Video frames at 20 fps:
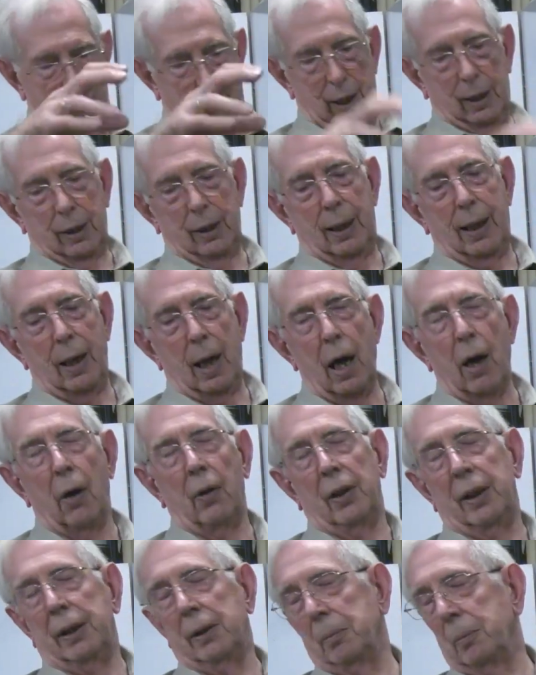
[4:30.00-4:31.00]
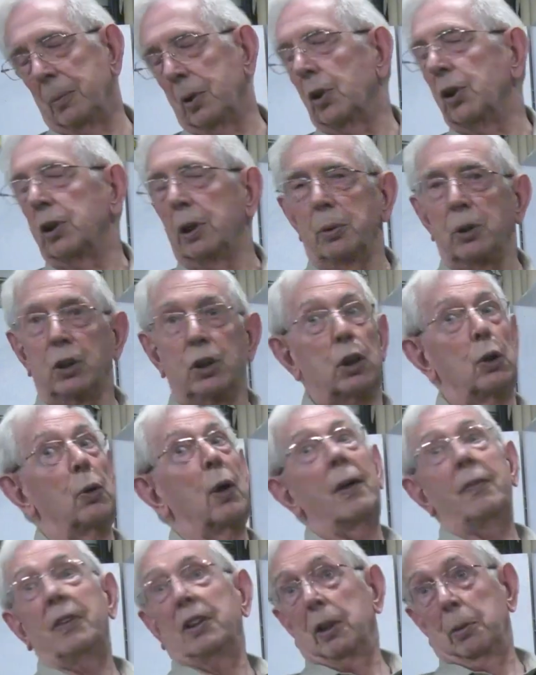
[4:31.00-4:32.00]
and lower it, because it was too
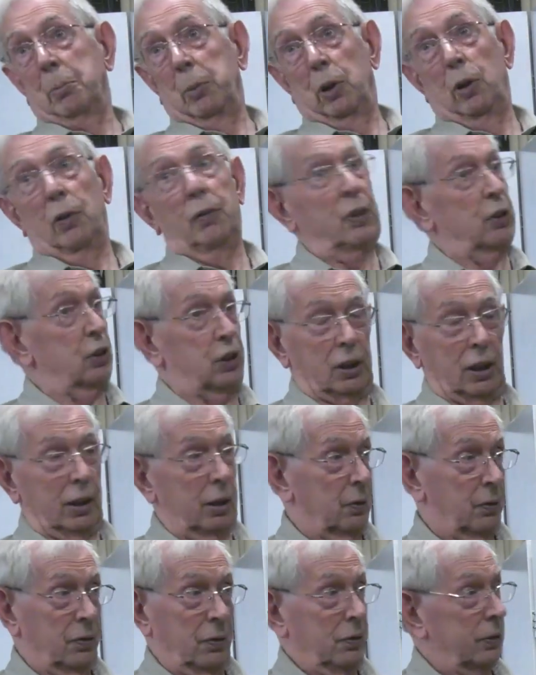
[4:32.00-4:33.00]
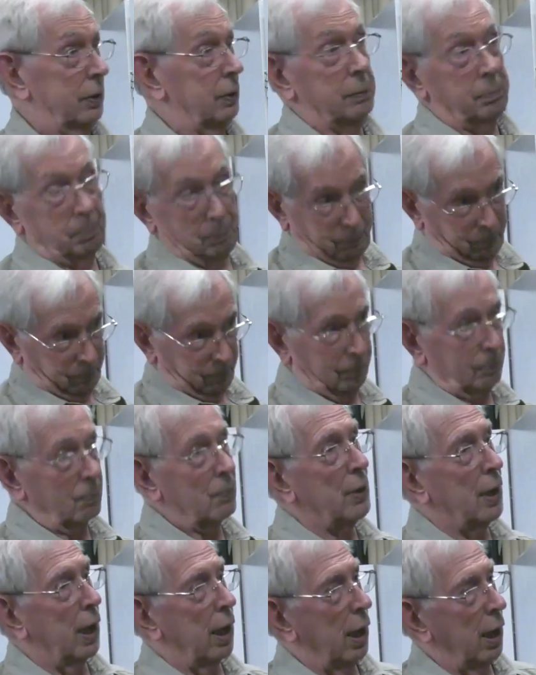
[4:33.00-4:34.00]
heavy to move yourself.
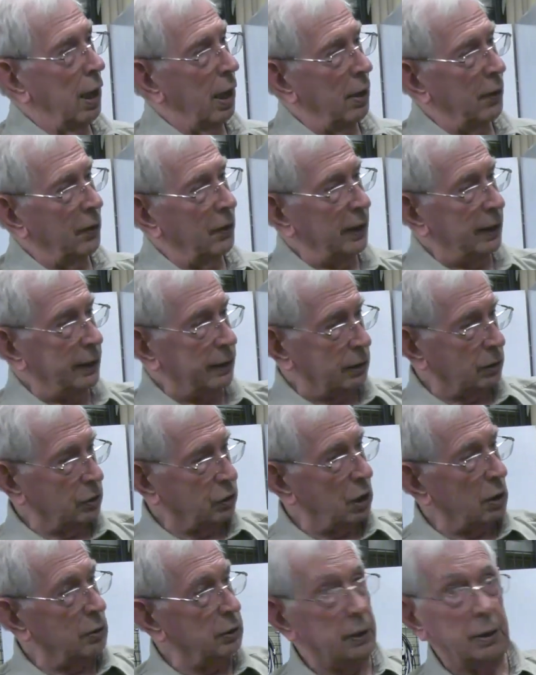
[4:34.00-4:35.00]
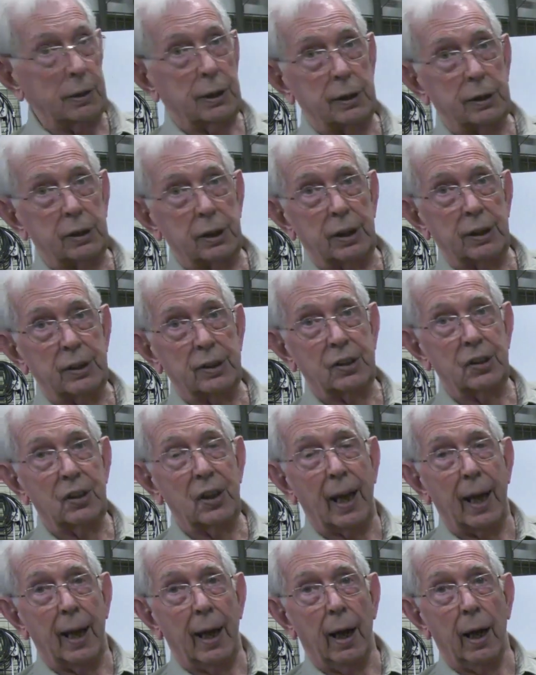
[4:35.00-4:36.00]
The control unit is
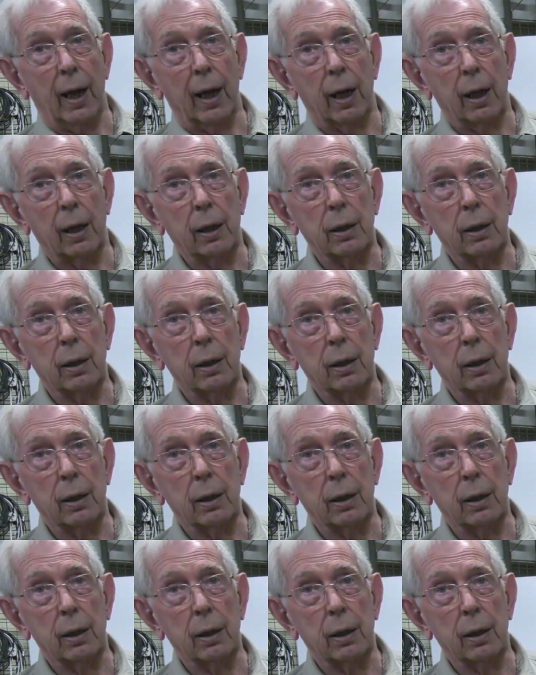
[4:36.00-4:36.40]
there.